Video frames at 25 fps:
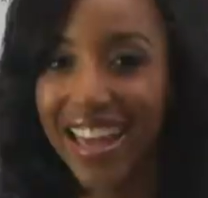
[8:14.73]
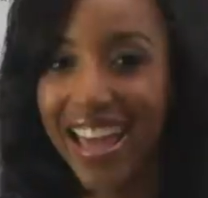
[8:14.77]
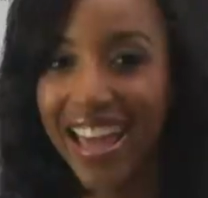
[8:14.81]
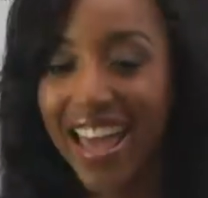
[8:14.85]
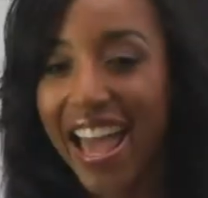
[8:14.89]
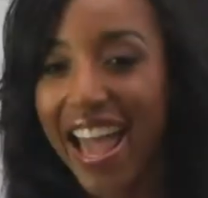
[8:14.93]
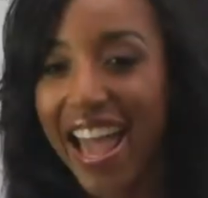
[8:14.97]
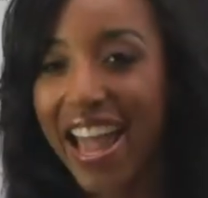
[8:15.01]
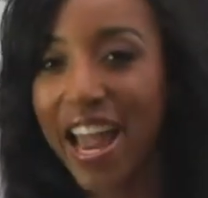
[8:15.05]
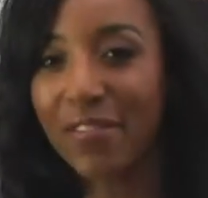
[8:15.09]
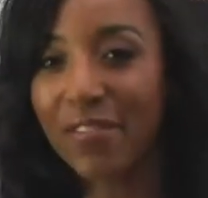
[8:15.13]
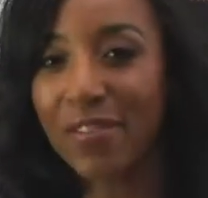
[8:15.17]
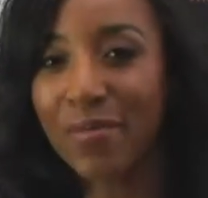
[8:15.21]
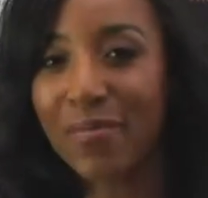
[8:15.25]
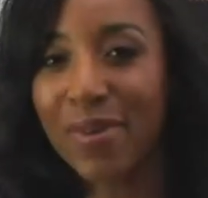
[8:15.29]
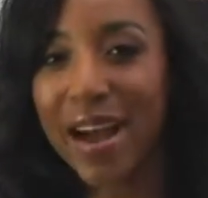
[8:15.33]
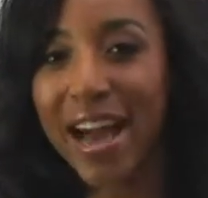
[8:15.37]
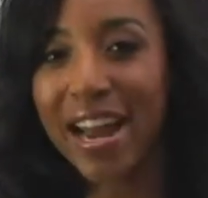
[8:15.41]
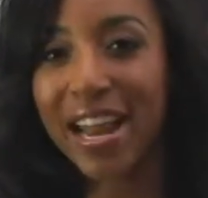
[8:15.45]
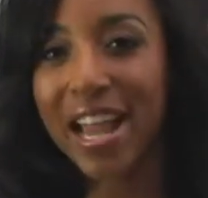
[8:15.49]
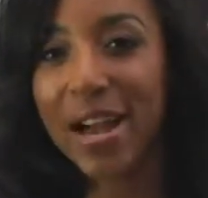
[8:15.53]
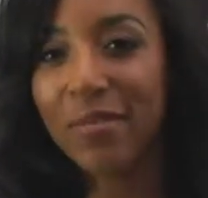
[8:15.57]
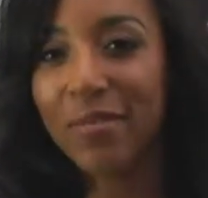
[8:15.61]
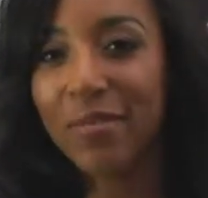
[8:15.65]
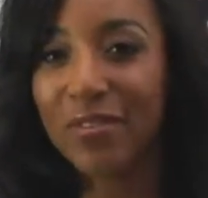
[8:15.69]
Hey,
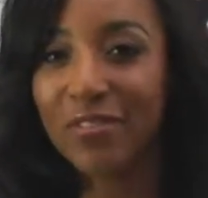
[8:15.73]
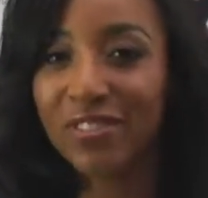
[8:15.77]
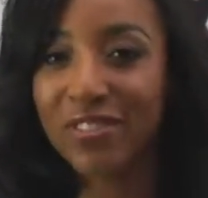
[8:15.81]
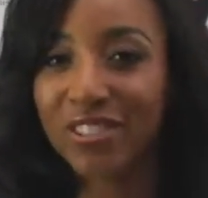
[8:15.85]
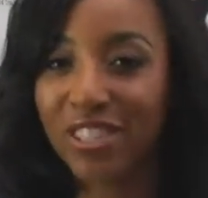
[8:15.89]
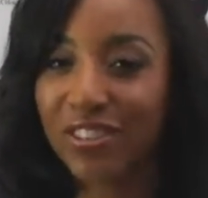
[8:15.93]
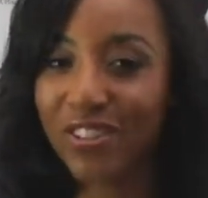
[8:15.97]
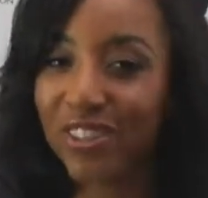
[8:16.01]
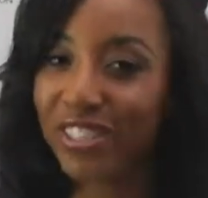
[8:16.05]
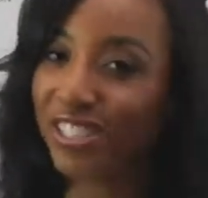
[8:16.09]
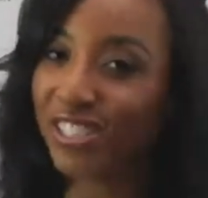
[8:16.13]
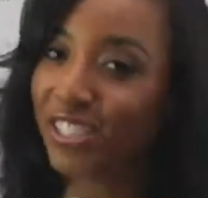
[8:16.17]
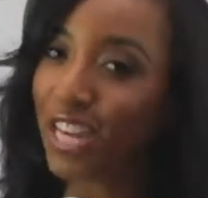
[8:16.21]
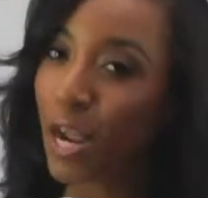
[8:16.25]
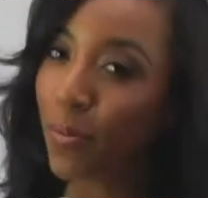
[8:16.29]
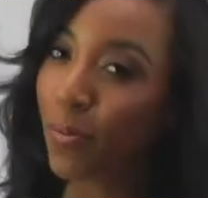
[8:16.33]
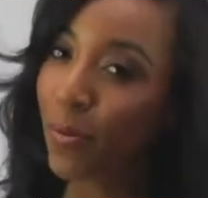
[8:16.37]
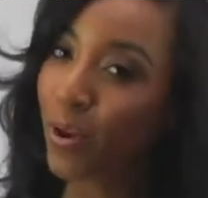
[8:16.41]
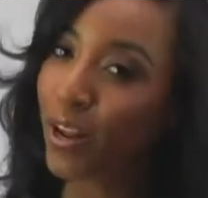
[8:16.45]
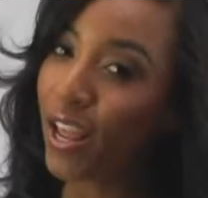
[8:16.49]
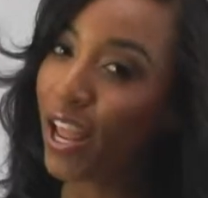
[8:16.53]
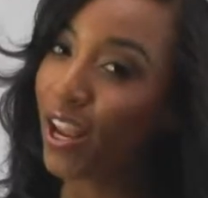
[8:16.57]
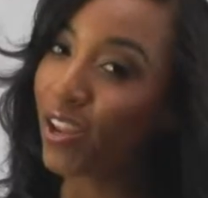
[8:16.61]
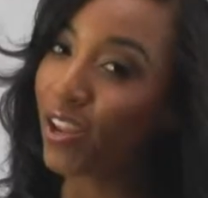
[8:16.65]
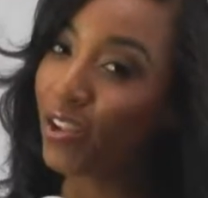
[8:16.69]
everybody, I'm Nefertiti
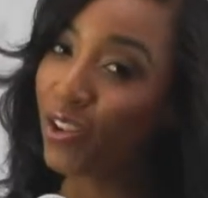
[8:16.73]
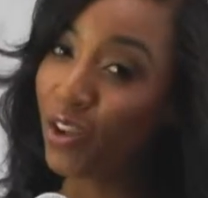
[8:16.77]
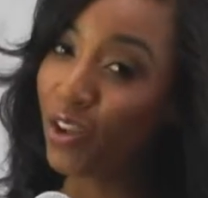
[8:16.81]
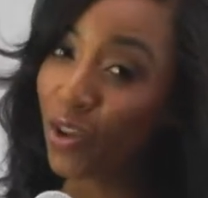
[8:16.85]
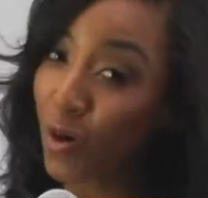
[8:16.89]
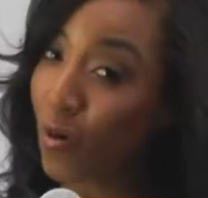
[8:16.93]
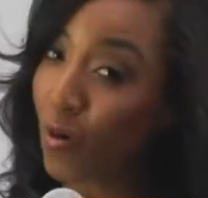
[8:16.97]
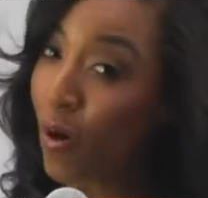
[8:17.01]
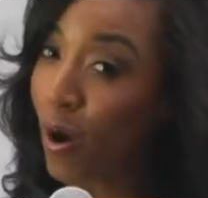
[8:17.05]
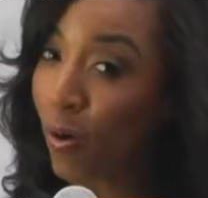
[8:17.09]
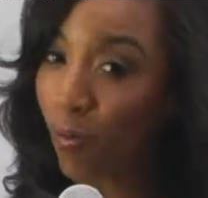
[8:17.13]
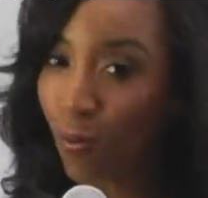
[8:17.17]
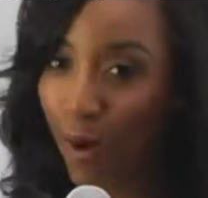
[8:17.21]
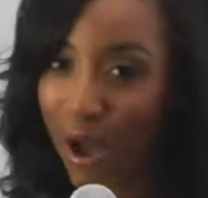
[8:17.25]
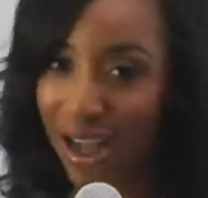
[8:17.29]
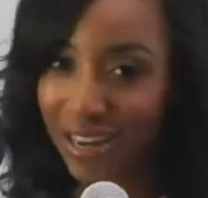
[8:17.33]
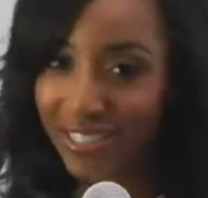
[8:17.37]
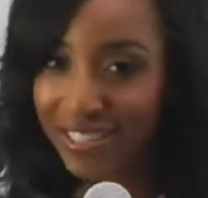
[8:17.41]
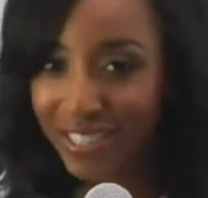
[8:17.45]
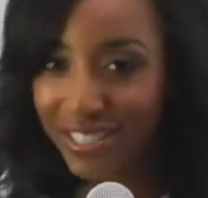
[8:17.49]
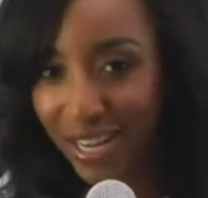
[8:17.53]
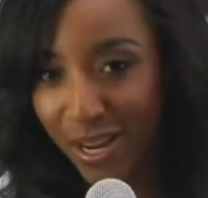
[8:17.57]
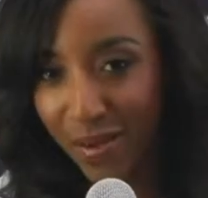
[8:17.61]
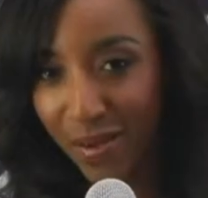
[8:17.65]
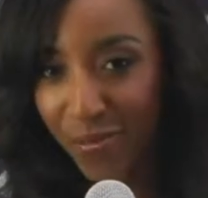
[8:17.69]
Shepherd, and you are
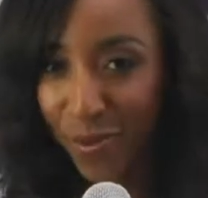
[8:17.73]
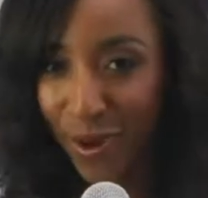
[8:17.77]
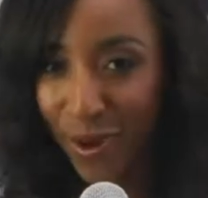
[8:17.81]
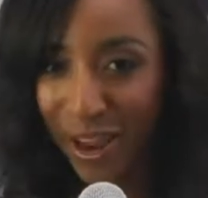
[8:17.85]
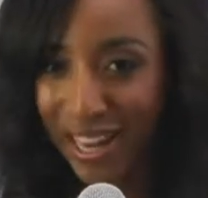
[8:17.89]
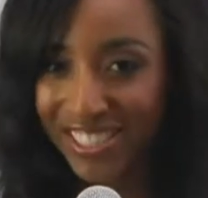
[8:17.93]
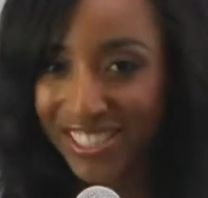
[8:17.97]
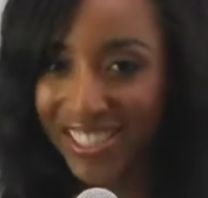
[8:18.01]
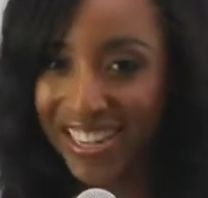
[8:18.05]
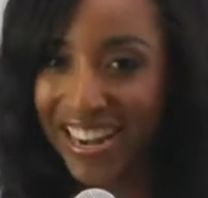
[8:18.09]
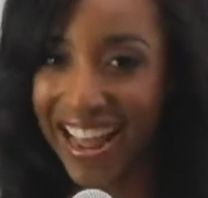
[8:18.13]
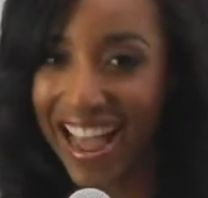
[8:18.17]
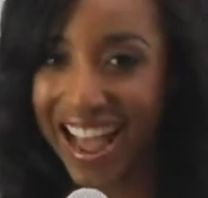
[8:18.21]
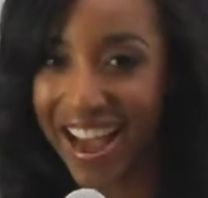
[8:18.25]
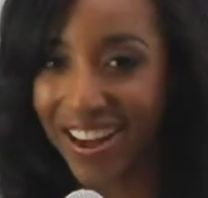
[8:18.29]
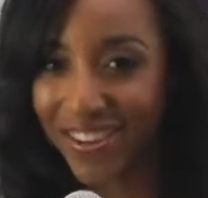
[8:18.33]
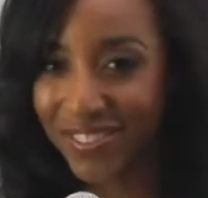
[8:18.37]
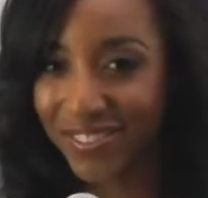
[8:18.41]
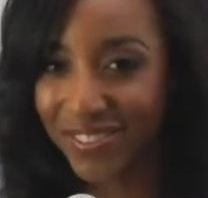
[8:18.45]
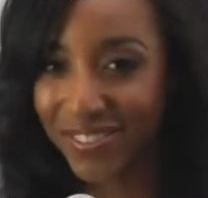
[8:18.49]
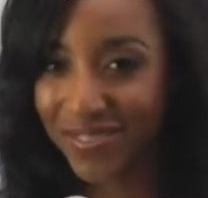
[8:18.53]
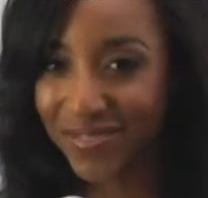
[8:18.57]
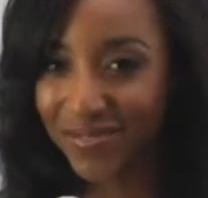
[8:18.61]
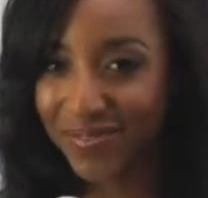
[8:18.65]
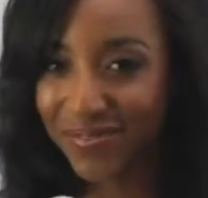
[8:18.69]
watching Branching Out.